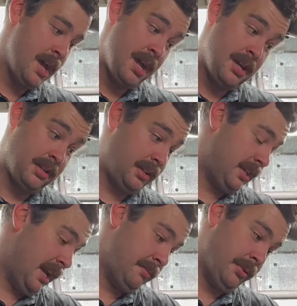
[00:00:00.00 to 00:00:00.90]

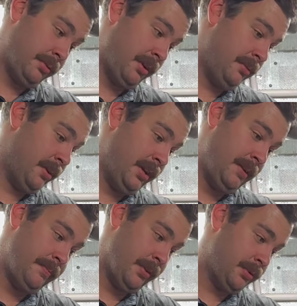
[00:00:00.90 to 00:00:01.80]
68mm throttle body,
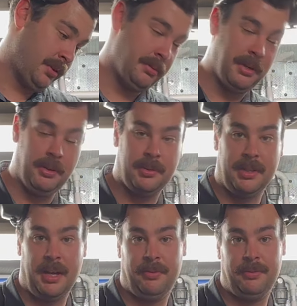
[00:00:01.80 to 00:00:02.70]
all Screaming Eagle
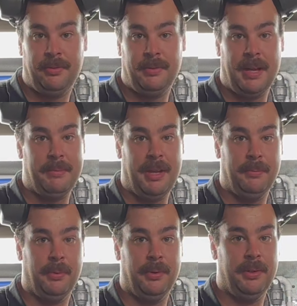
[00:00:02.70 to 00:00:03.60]
stuff, hand
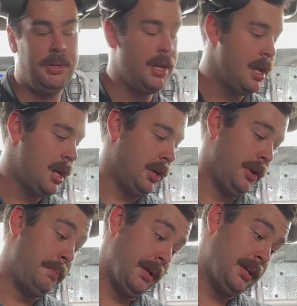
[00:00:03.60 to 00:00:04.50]
ported. Got a
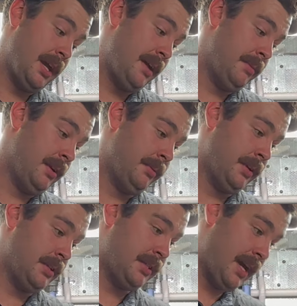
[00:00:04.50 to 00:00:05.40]
big cam in it. We've got
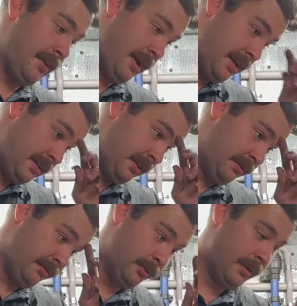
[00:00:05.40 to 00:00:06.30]
the Star Racing
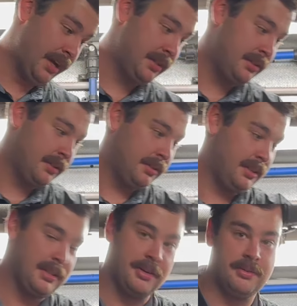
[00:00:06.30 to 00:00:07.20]
full race,
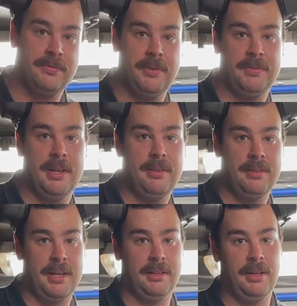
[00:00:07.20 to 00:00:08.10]
615
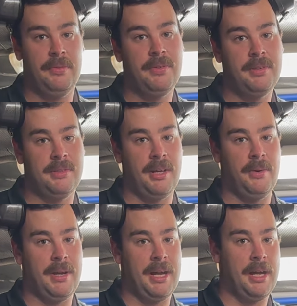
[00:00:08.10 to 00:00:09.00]
thou lift,
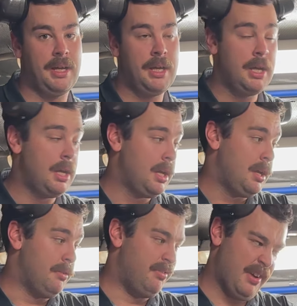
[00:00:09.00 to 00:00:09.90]
so
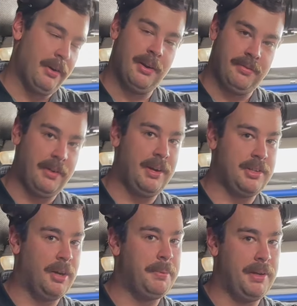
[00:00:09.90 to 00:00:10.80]
very, very
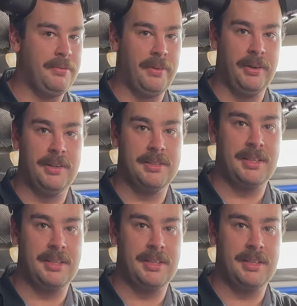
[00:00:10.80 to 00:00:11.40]
top end focused